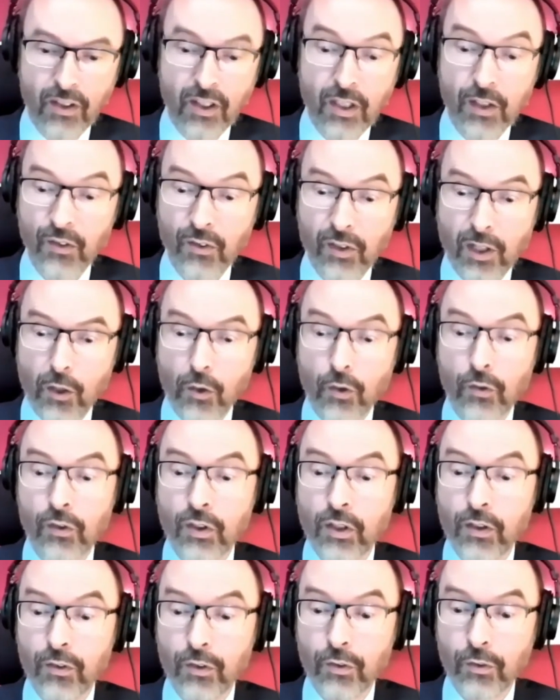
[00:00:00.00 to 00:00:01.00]
He still doesn't
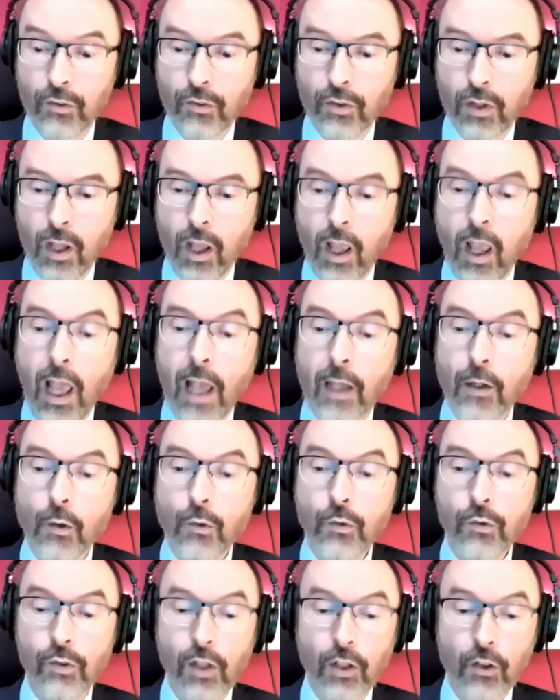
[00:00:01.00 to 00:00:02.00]
exist, and no
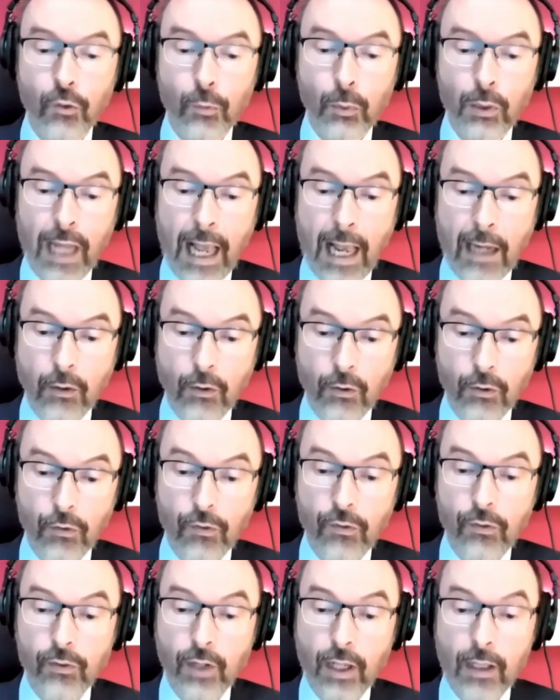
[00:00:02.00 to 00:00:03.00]
sensible adult
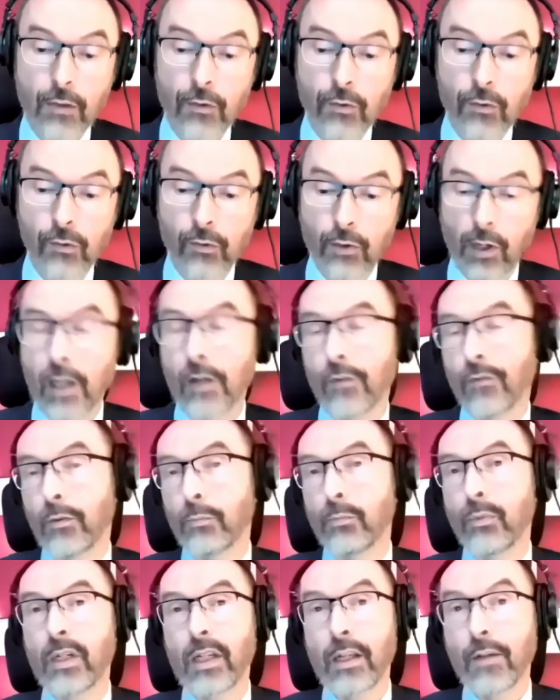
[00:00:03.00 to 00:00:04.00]
stakes his life on
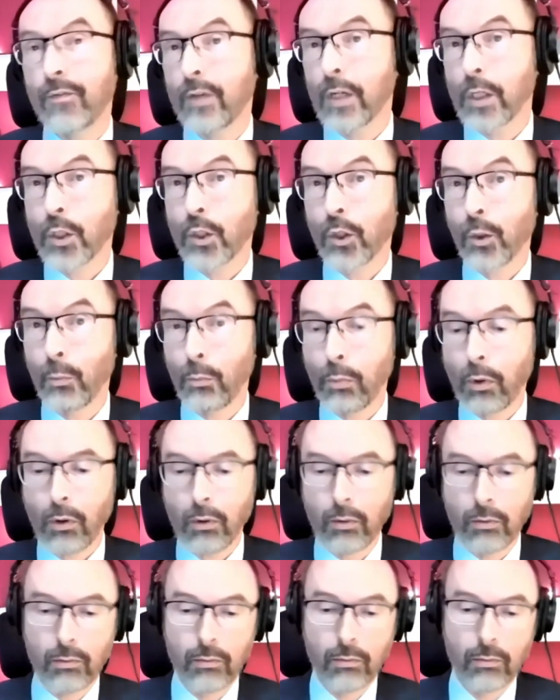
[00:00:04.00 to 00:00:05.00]
belief in Dumbo.
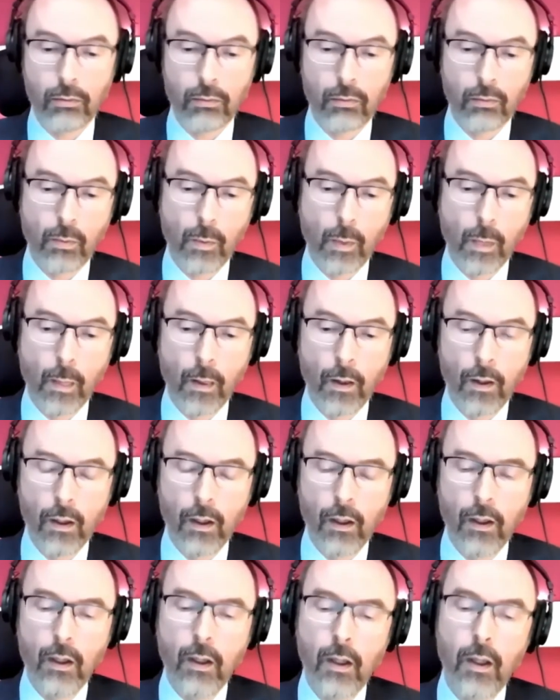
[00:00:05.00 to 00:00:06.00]

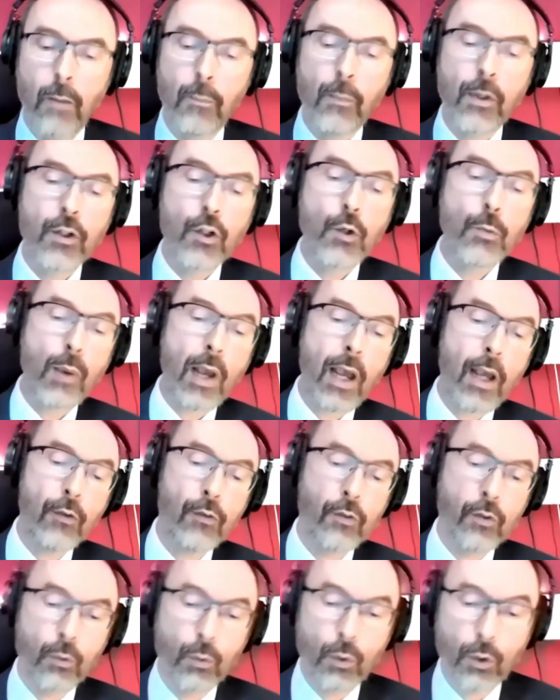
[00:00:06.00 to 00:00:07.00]
My new
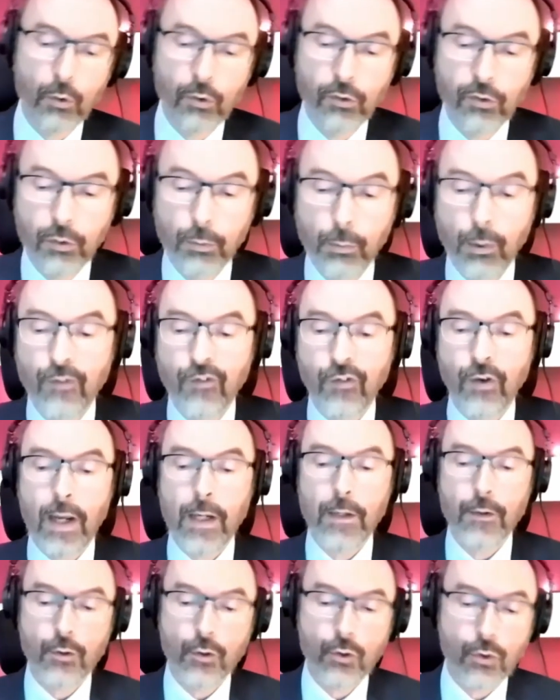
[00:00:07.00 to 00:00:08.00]
pastor work was to
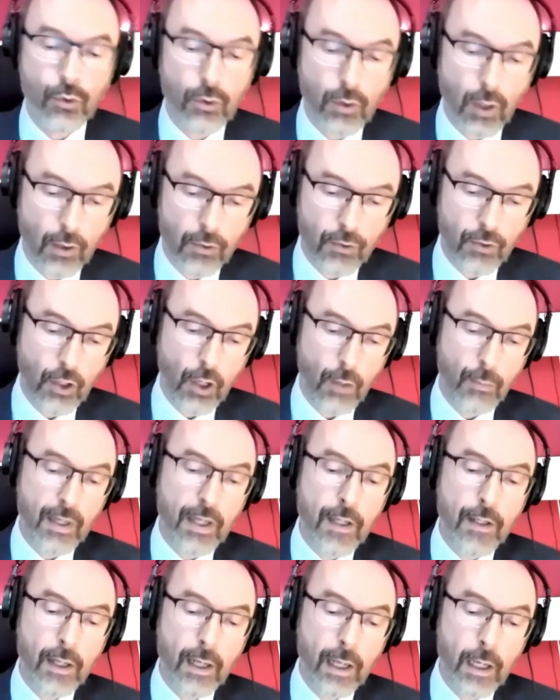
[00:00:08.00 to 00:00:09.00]
befriend two long-term
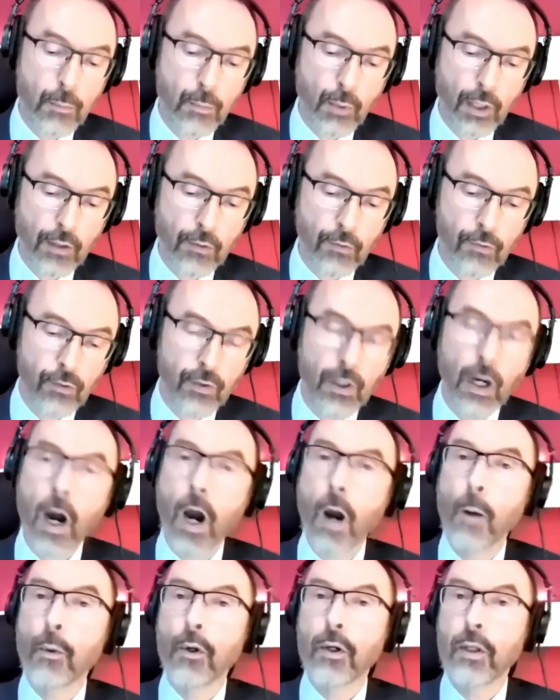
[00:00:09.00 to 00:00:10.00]
inmates in
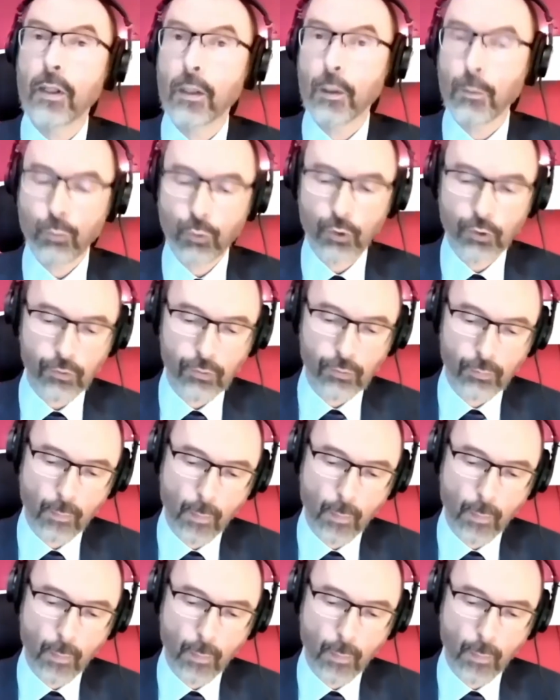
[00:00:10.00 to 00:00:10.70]
Arbor Hill Prison.